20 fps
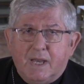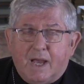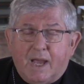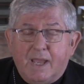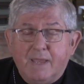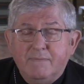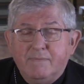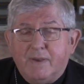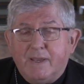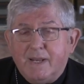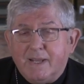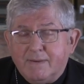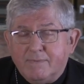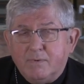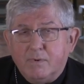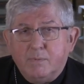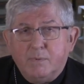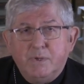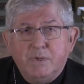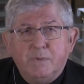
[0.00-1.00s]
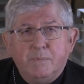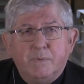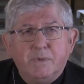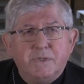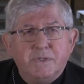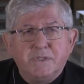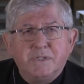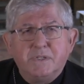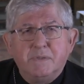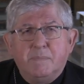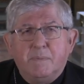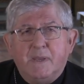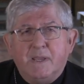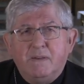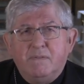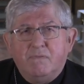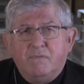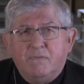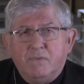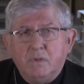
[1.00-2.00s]
I invite everyone to
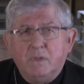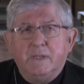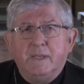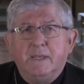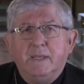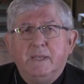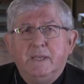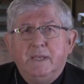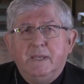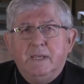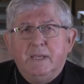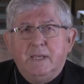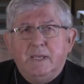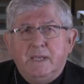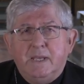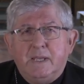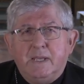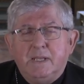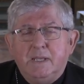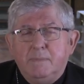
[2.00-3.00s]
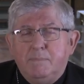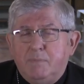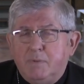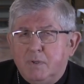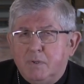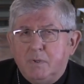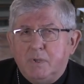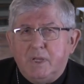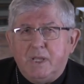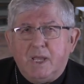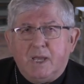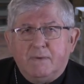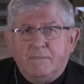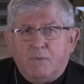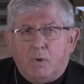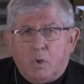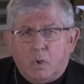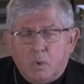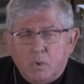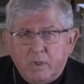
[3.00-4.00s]
participate fully in the beauty of
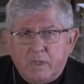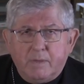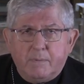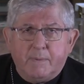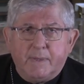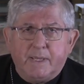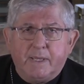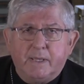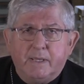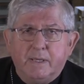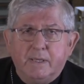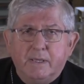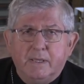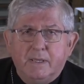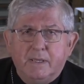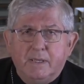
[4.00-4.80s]
Holy Week.